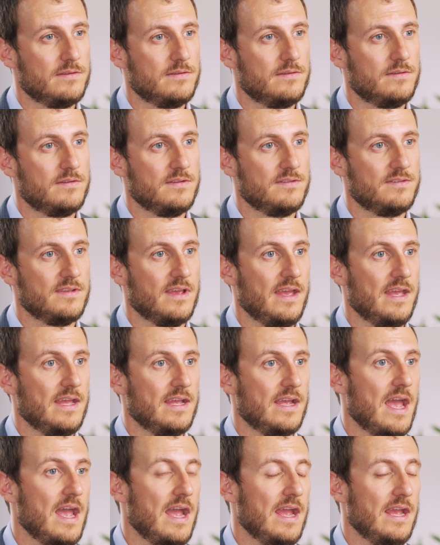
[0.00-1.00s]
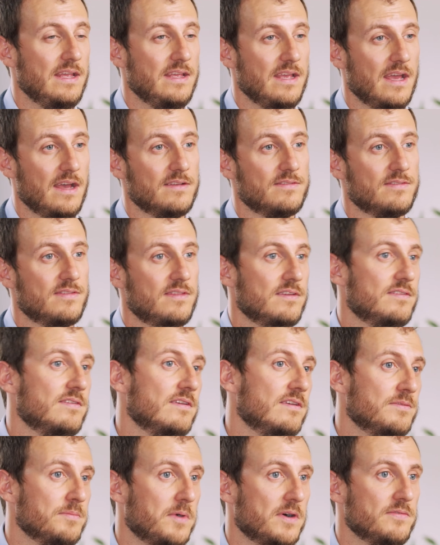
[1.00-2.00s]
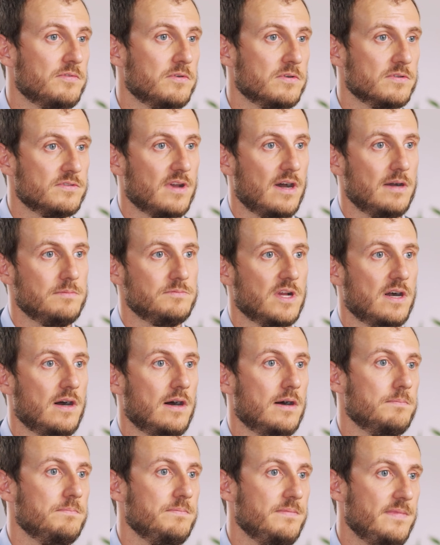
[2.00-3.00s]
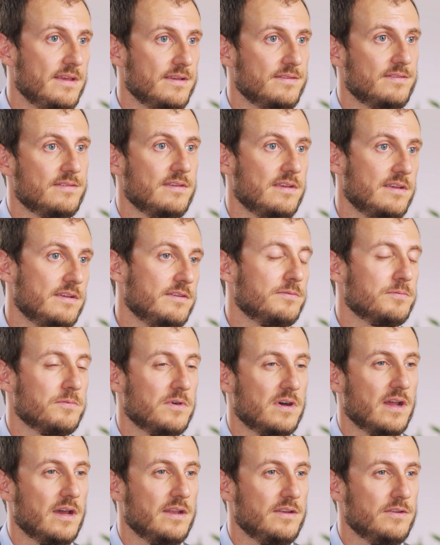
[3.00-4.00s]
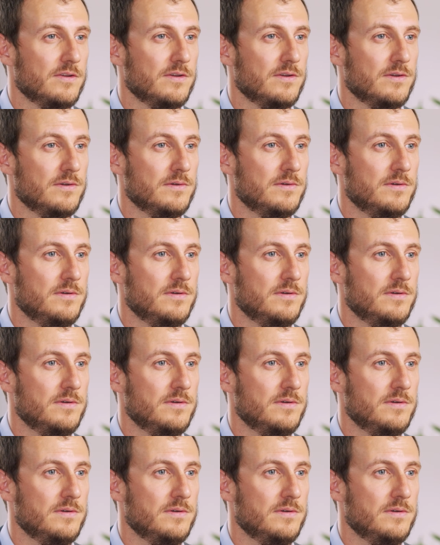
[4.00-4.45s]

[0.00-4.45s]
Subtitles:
to saying, hey, yes, this is my full-time job, this is what I do.